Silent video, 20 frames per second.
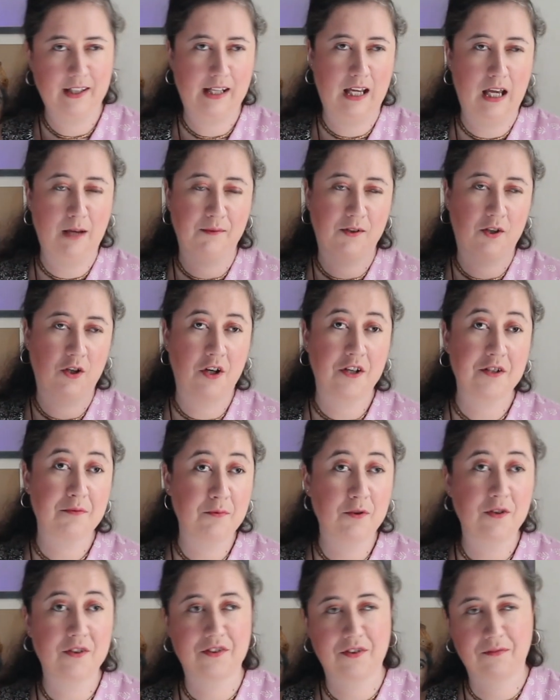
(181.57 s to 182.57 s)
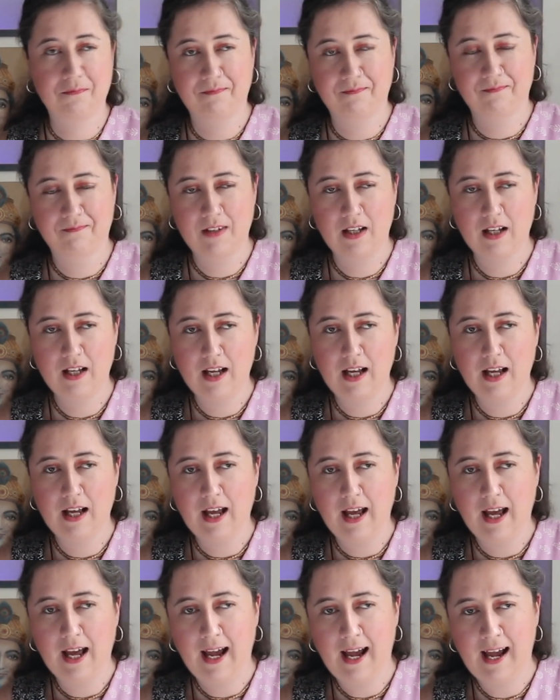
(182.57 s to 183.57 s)
I came across Buddhism,
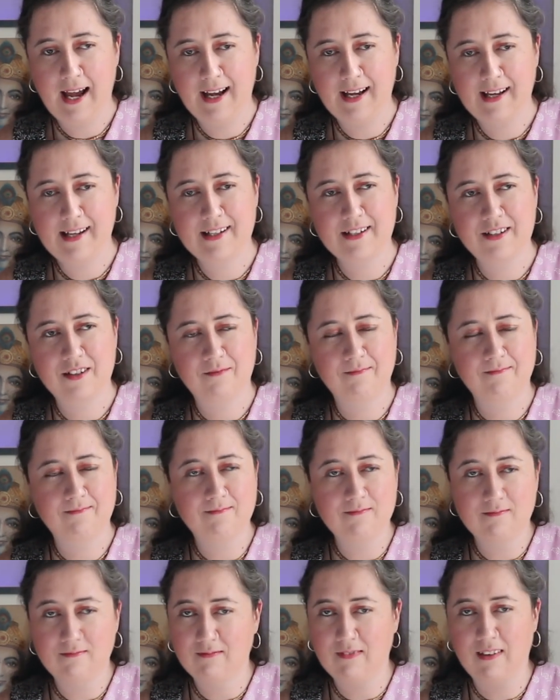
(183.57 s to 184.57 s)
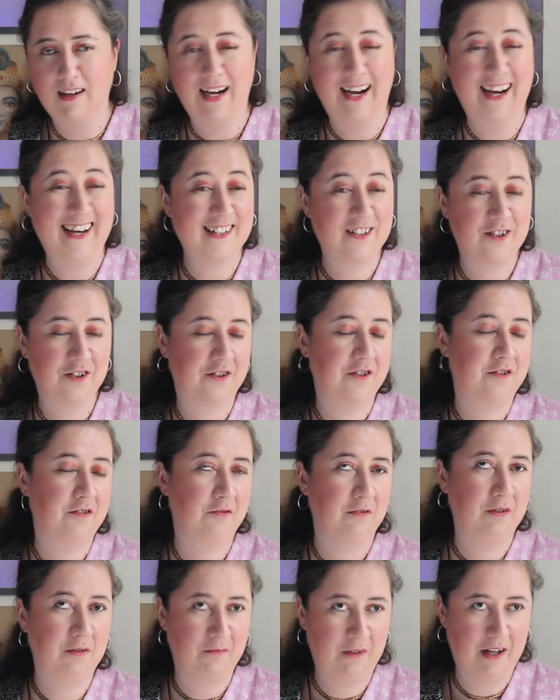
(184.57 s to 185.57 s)
and I took
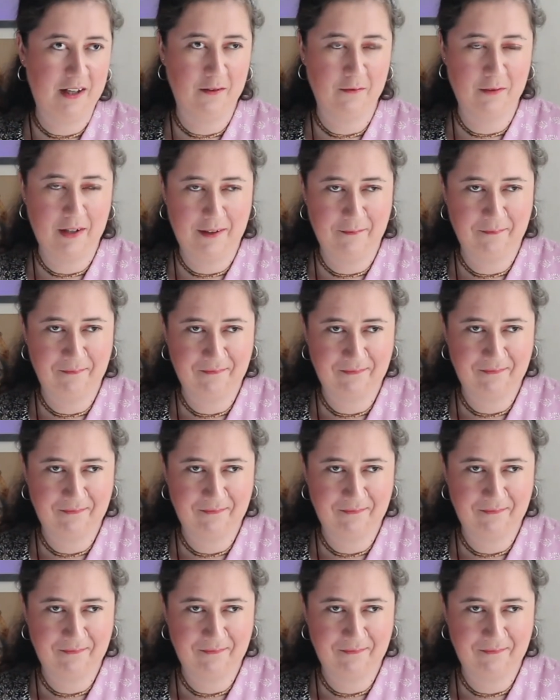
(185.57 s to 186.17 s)
to it right away.